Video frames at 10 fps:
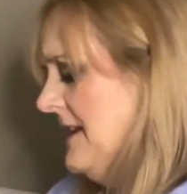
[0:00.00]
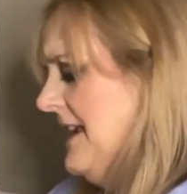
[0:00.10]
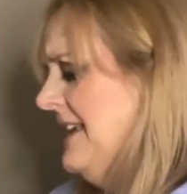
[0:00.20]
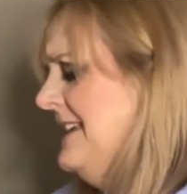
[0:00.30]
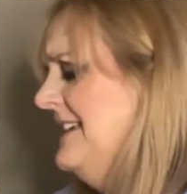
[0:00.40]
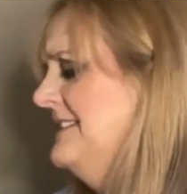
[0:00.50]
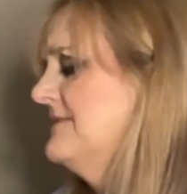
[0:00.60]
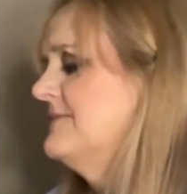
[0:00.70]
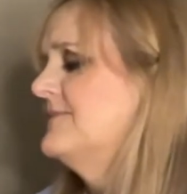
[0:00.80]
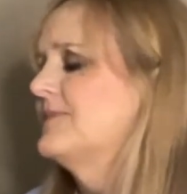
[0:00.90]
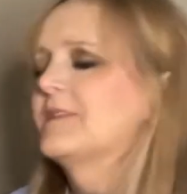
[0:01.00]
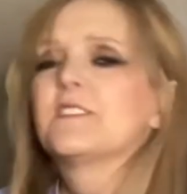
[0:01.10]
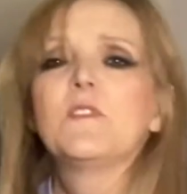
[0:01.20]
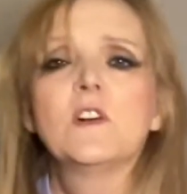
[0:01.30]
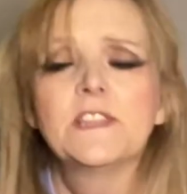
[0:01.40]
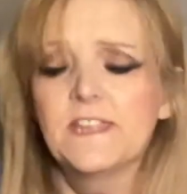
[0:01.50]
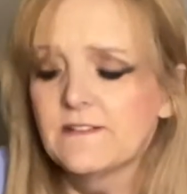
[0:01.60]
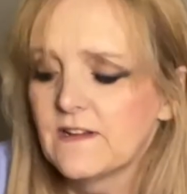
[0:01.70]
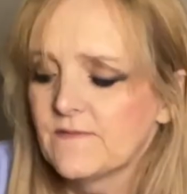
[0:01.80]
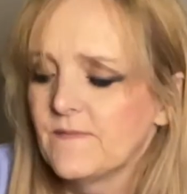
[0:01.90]
Yeah, it's falling
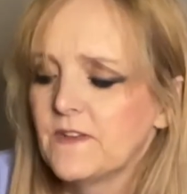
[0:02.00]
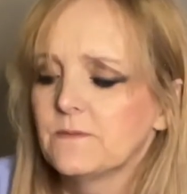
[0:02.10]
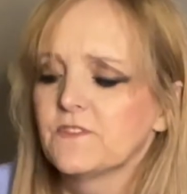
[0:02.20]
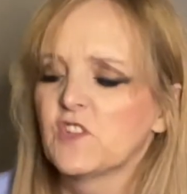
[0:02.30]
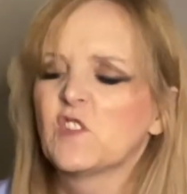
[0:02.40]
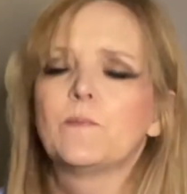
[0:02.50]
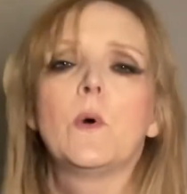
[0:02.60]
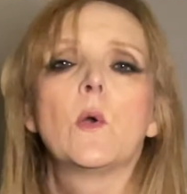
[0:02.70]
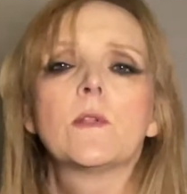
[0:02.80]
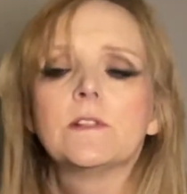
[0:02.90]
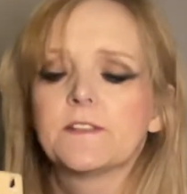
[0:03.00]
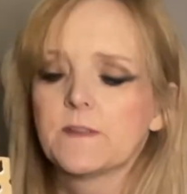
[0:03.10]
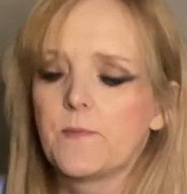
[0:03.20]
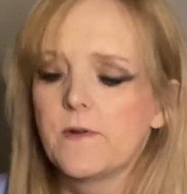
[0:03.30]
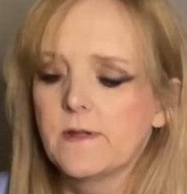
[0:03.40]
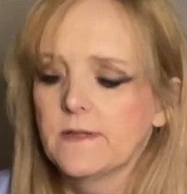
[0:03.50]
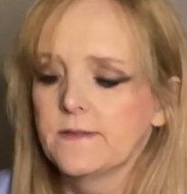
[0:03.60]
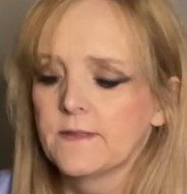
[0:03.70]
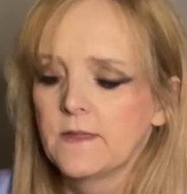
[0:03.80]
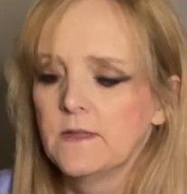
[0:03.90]
out. I don't want to spoil the
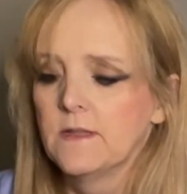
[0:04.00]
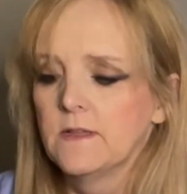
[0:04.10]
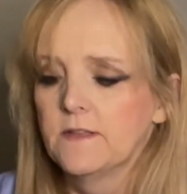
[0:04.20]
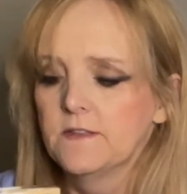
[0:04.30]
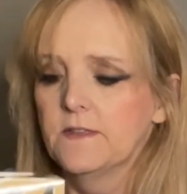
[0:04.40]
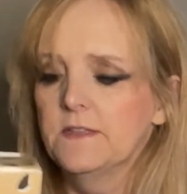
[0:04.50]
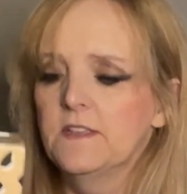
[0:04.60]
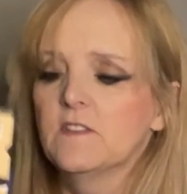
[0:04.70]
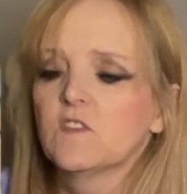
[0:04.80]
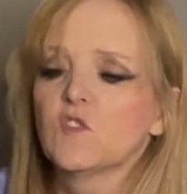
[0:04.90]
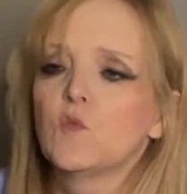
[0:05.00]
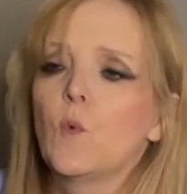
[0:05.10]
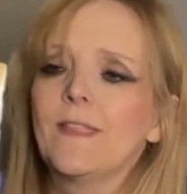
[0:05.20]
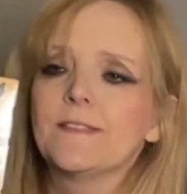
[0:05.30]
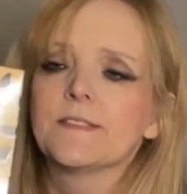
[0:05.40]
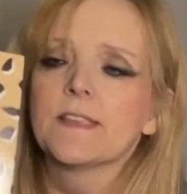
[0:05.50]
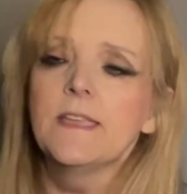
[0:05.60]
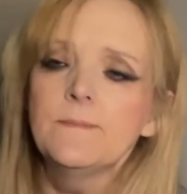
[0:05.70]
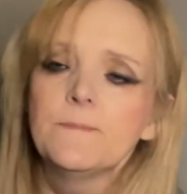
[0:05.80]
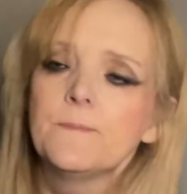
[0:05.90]
surprise. So this is 20,
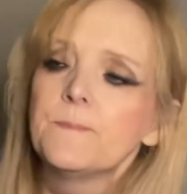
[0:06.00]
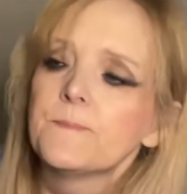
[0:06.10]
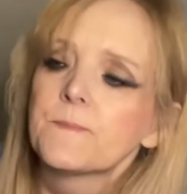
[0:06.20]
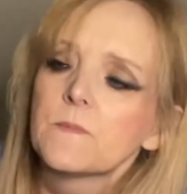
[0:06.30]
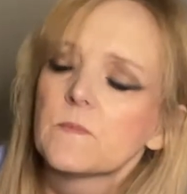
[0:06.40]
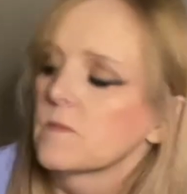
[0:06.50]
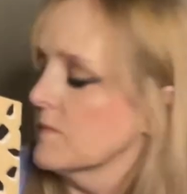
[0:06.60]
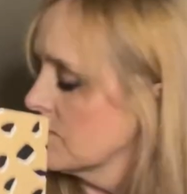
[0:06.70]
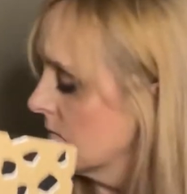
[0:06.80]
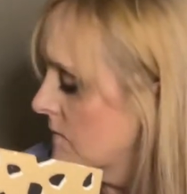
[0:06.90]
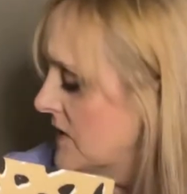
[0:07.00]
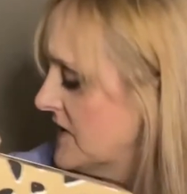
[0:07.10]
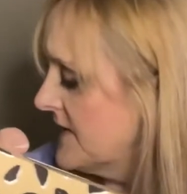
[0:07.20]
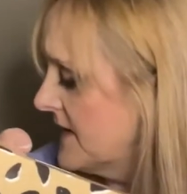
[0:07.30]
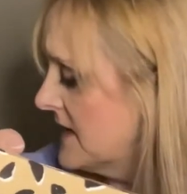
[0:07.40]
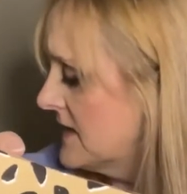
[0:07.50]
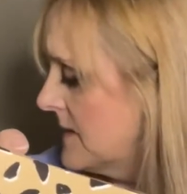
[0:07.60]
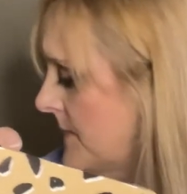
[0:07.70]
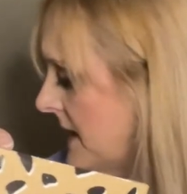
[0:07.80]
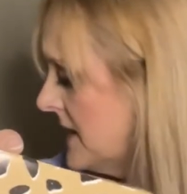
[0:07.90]
which I think is the
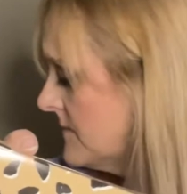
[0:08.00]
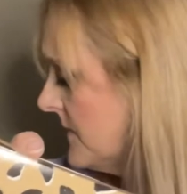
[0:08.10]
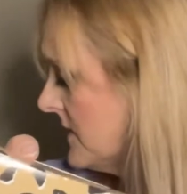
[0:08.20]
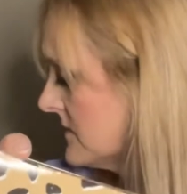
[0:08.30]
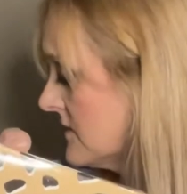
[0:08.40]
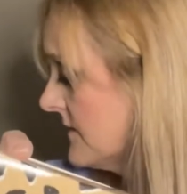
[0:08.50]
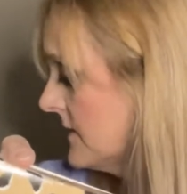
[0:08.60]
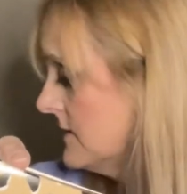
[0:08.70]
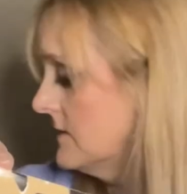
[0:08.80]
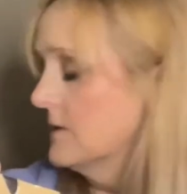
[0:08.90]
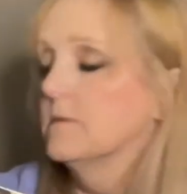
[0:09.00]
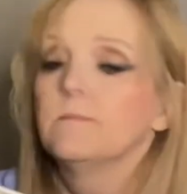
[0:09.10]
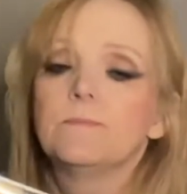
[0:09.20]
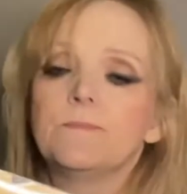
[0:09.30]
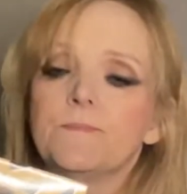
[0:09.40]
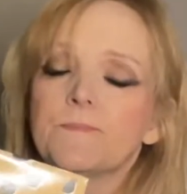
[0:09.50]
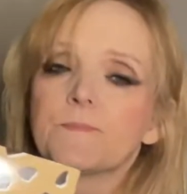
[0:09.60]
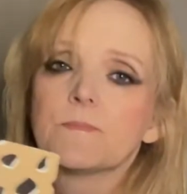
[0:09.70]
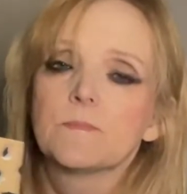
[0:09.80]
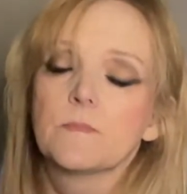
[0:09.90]
biggest box of all.
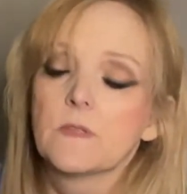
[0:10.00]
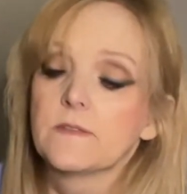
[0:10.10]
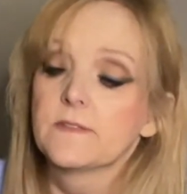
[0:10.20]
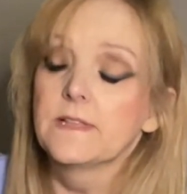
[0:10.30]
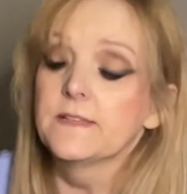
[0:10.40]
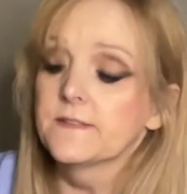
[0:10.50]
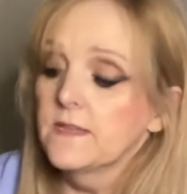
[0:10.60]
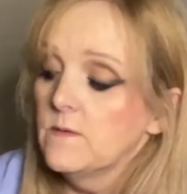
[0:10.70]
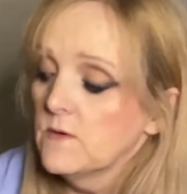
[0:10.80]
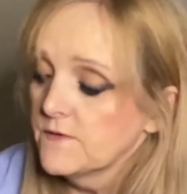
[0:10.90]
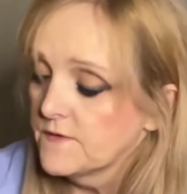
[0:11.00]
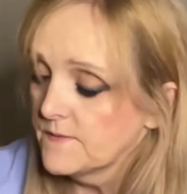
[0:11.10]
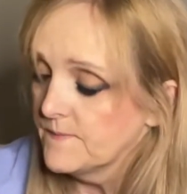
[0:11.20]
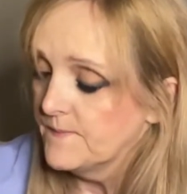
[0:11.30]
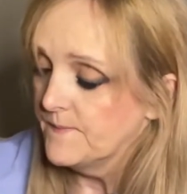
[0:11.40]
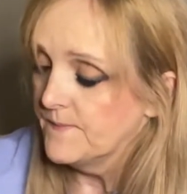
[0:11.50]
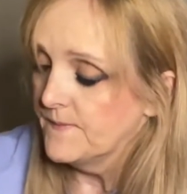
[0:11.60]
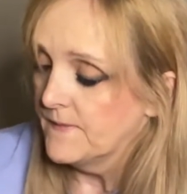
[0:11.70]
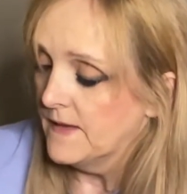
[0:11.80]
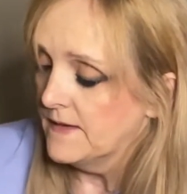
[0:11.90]
Let's see what's
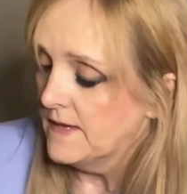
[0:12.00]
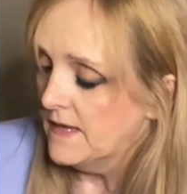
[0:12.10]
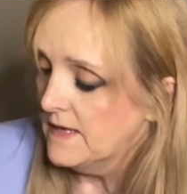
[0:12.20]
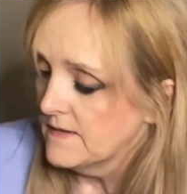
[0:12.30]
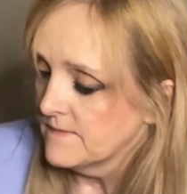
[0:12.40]
in here.